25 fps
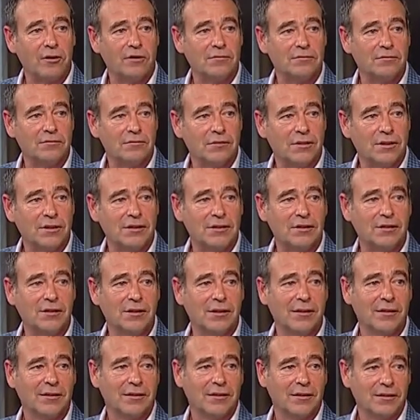Yeah, won
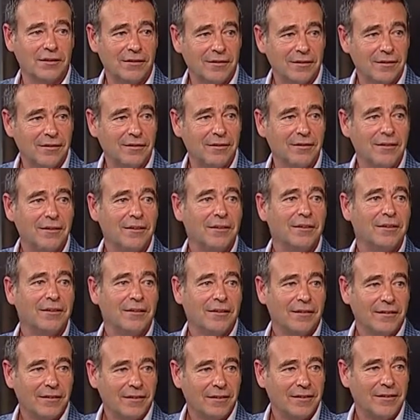a trial as a 3-year-old. In
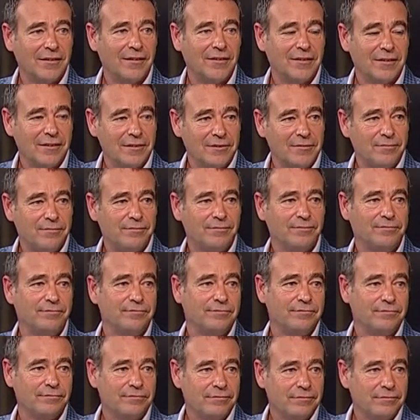fact, I don't think he ever got beaten
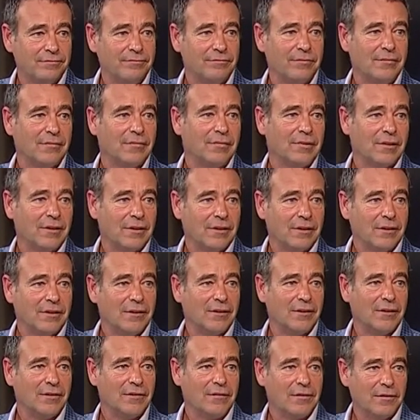in another trial
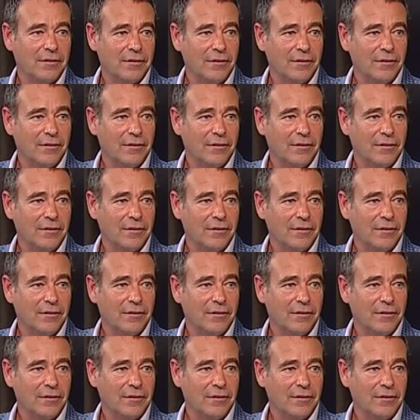post that.